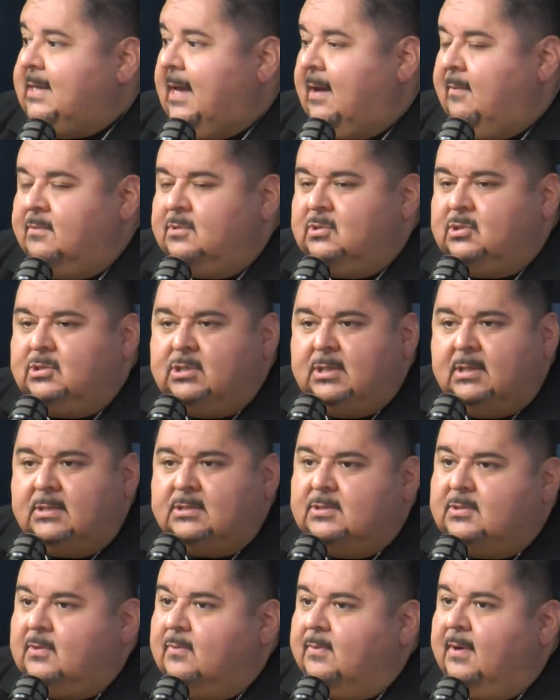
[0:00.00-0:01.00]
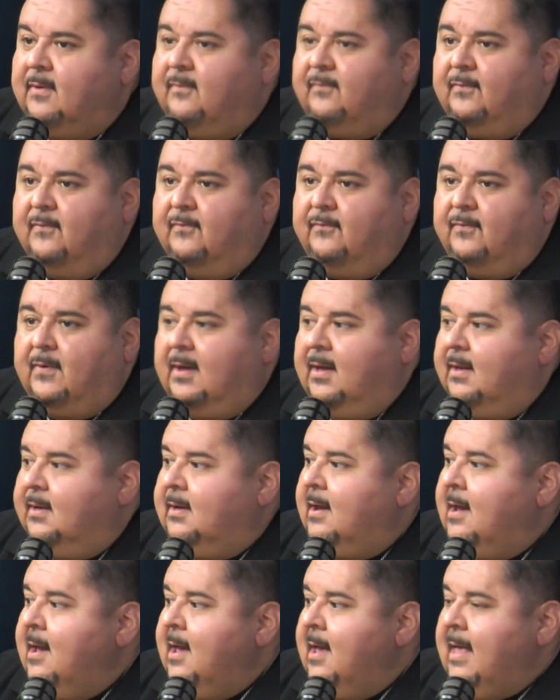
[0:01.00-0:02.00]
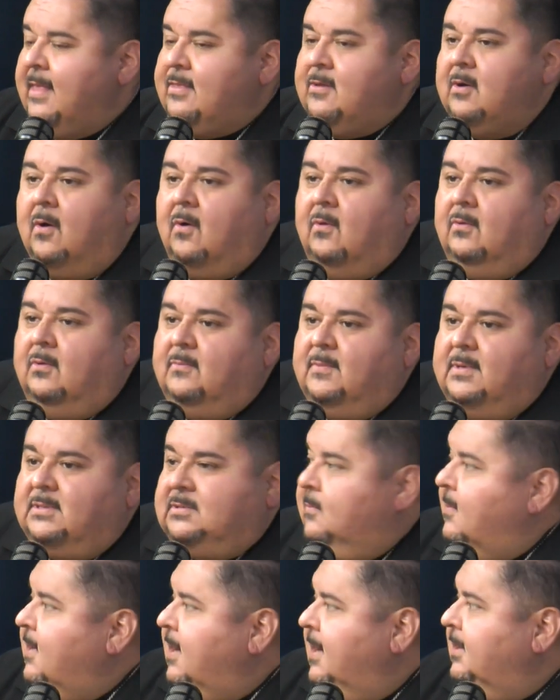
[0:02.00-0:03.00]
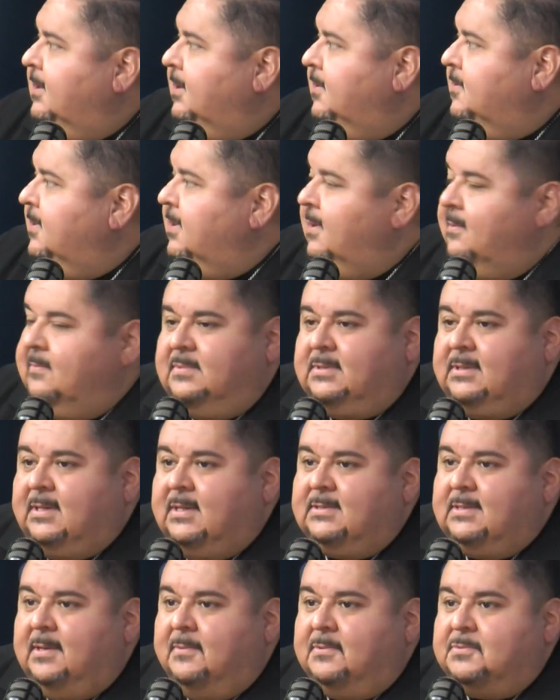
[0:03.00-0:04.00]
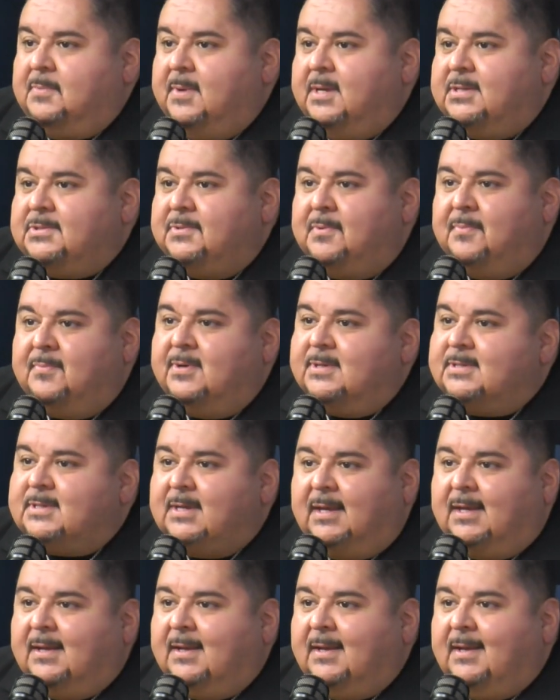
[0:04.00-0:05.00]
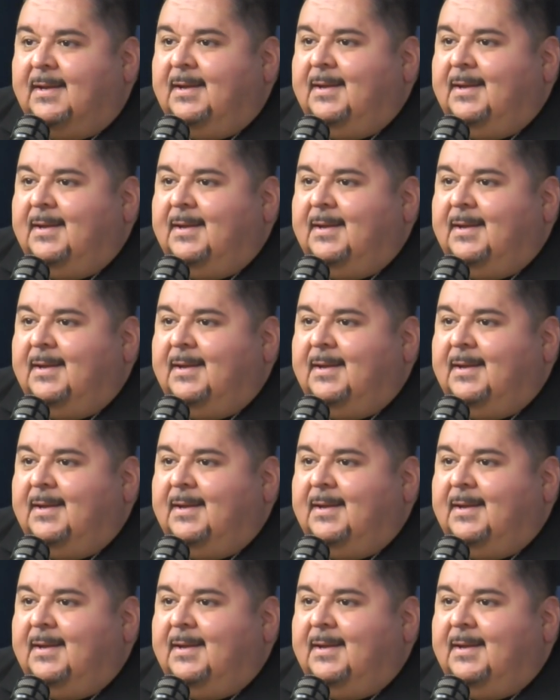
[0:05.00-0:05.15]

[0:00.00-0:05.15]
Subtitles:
I was just doing it for fun, and the only reason why I included it was because I was mentioning brisket